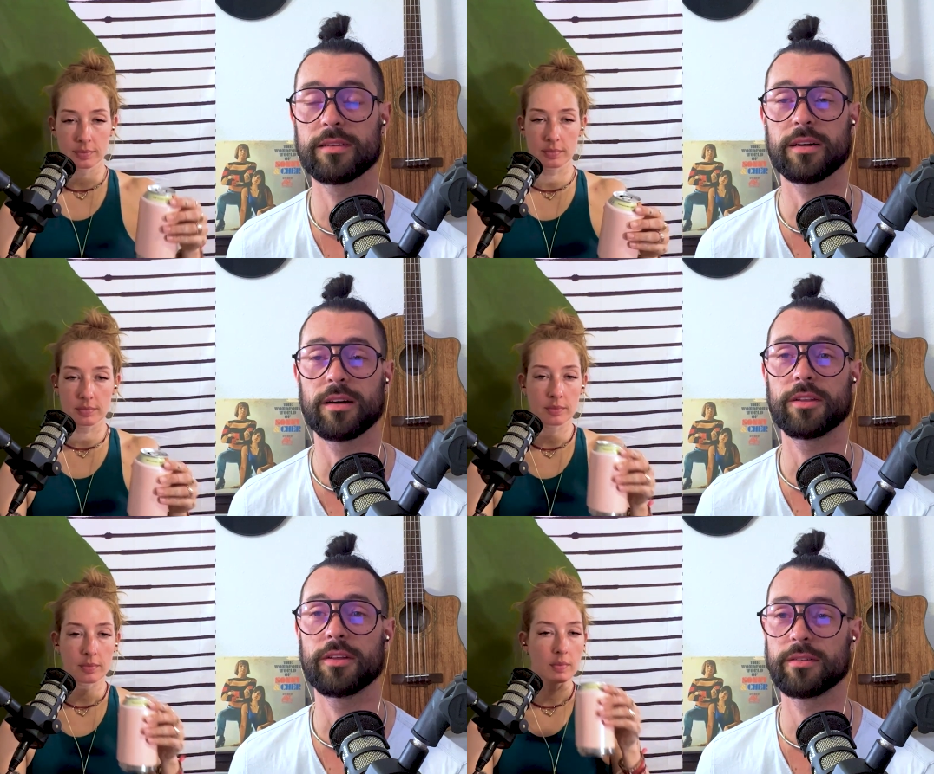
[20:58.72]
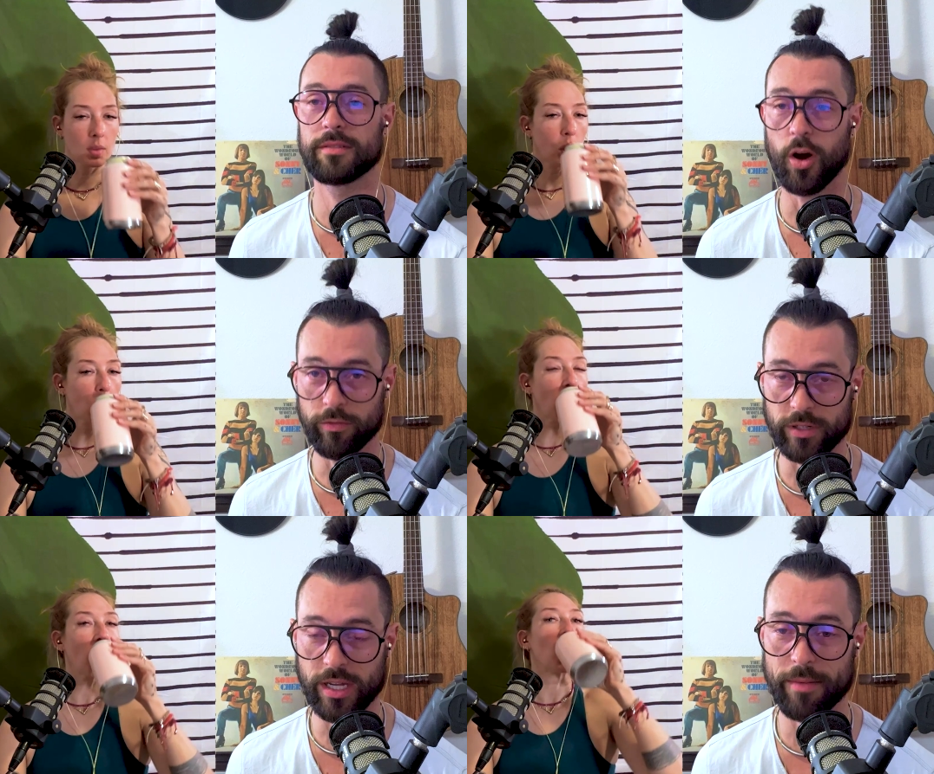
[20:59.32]
Speaker 1: called
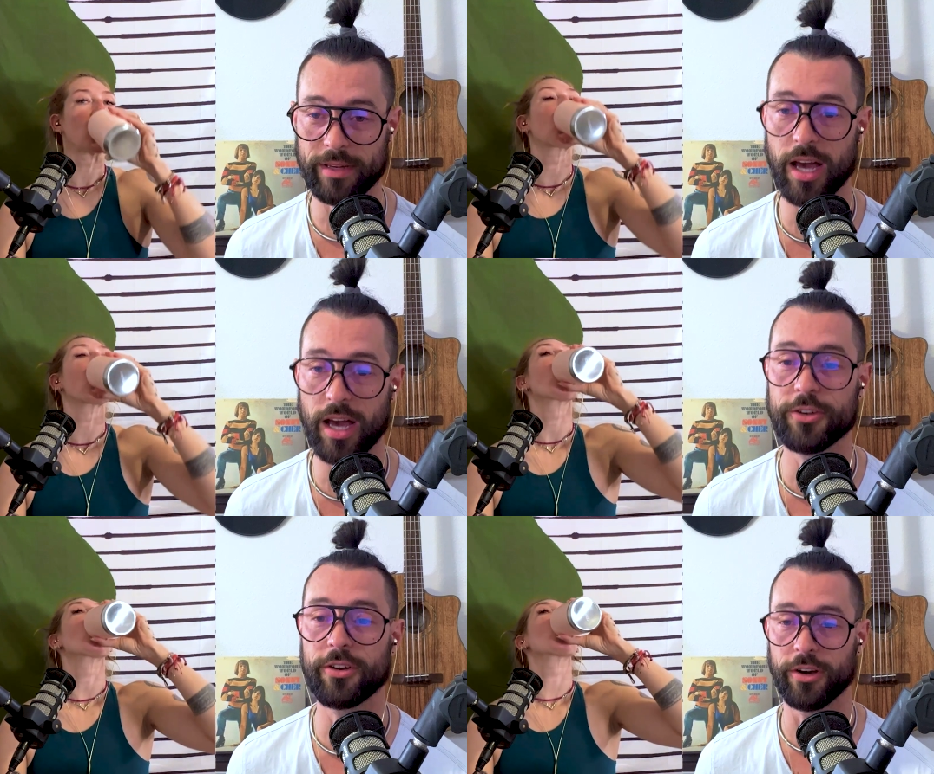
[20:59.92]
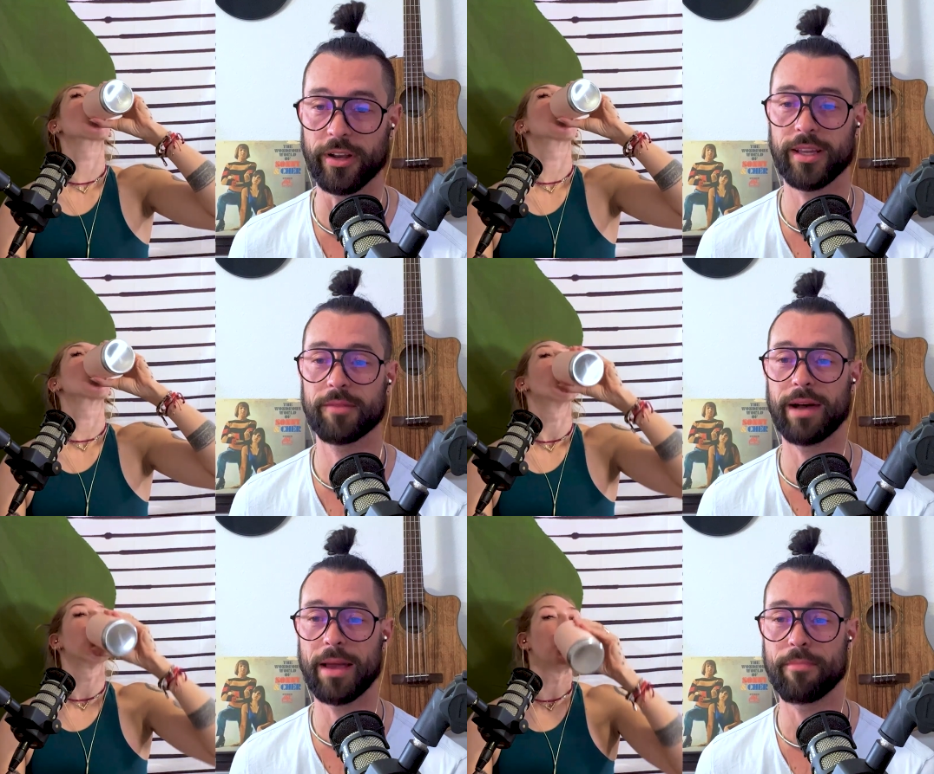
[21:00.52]
Overcoming Under Earning
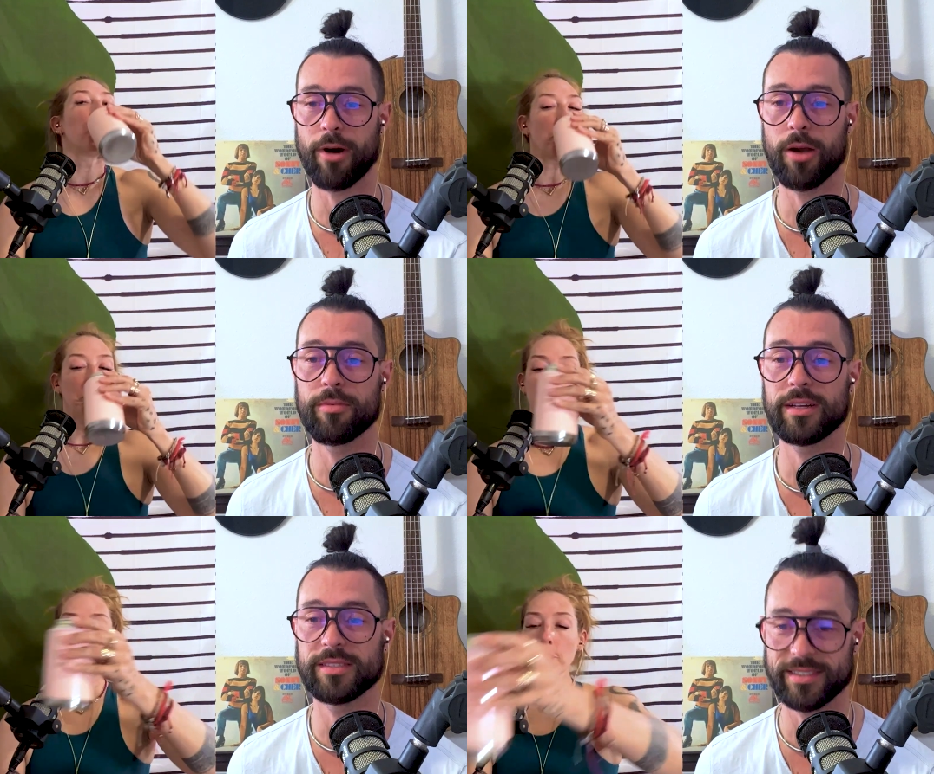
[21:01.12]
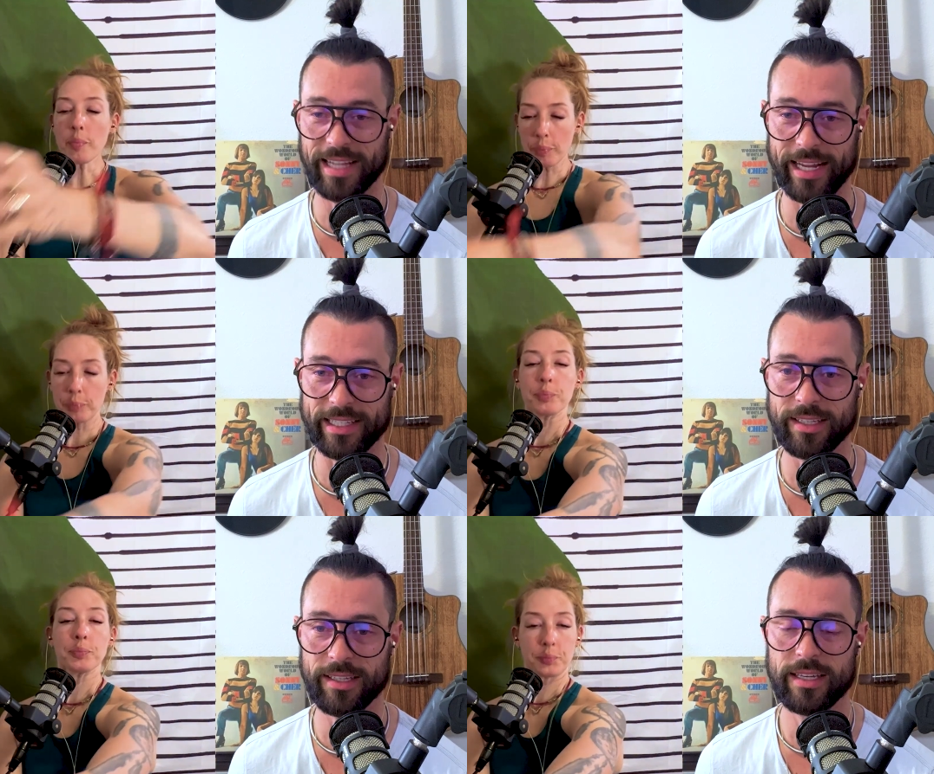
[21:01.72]
by Barbara
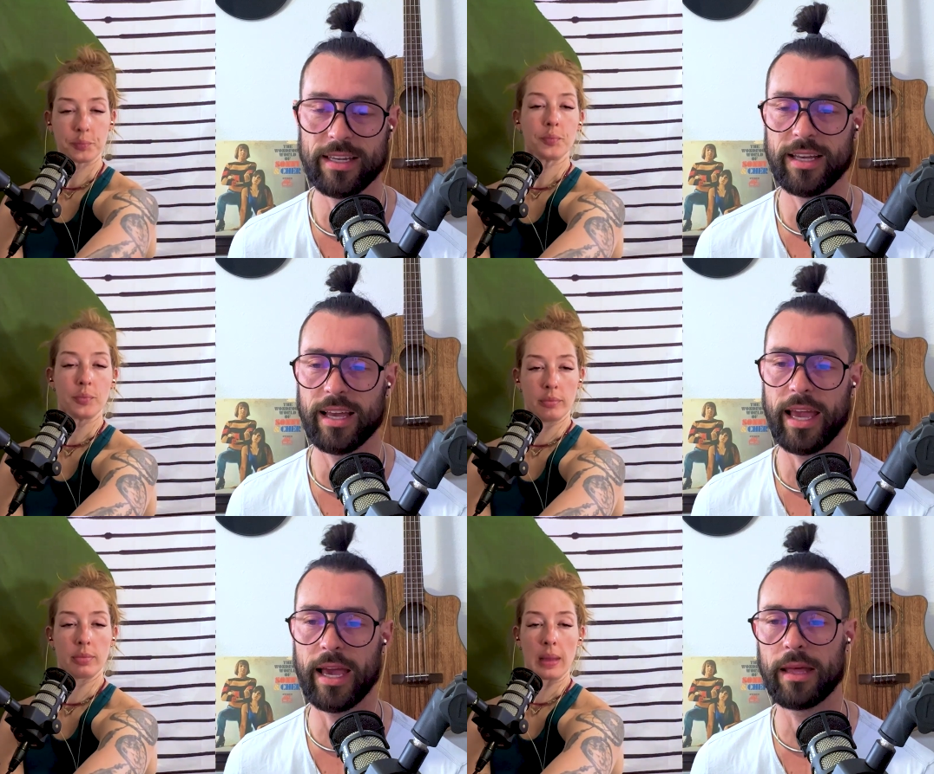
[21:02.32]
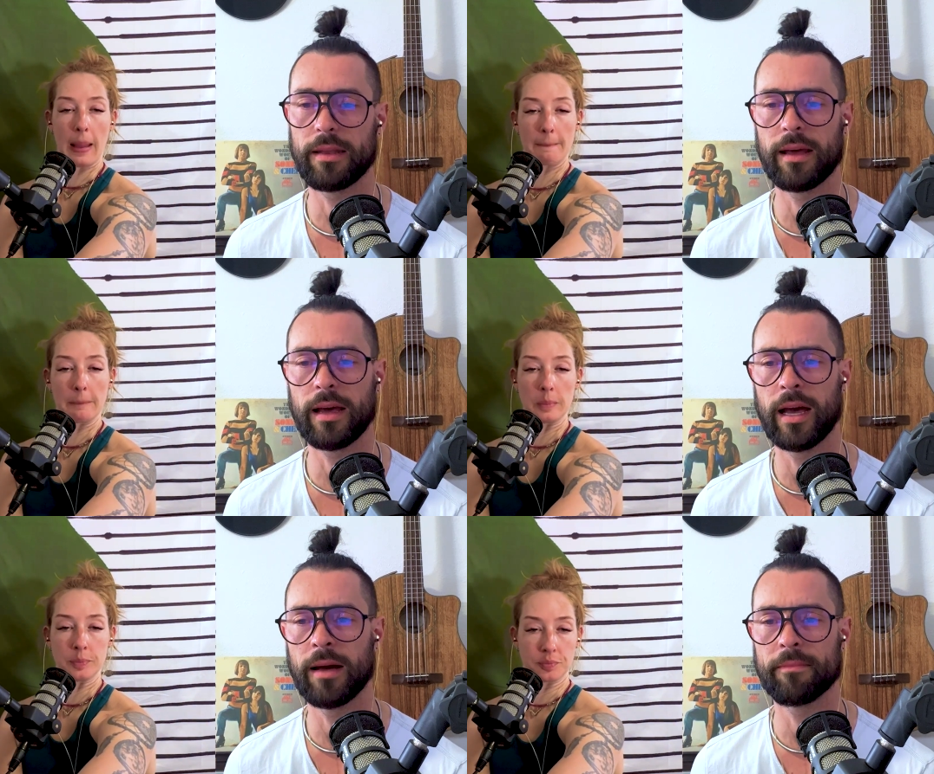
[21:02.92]
Stanny. And
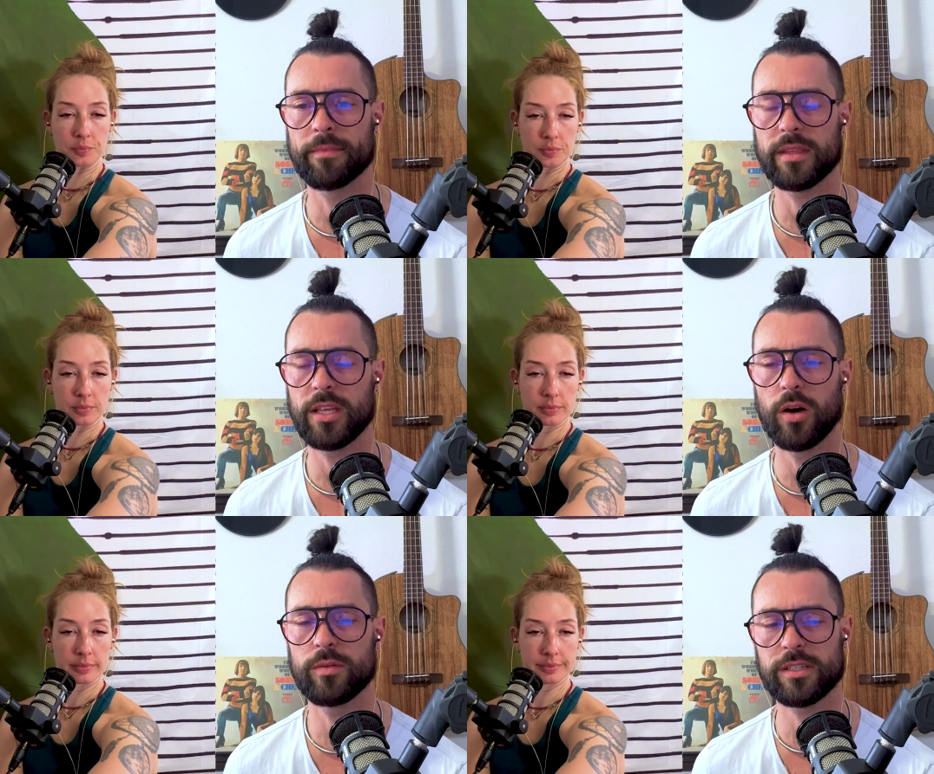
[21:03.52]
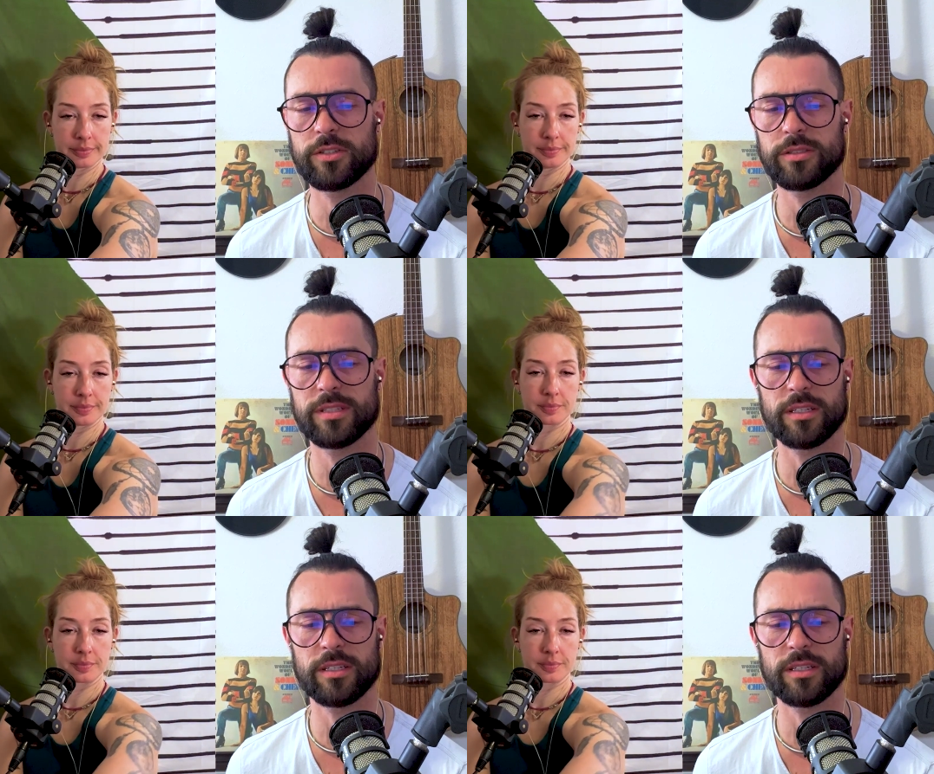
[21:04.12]
um, you know, it was interesting to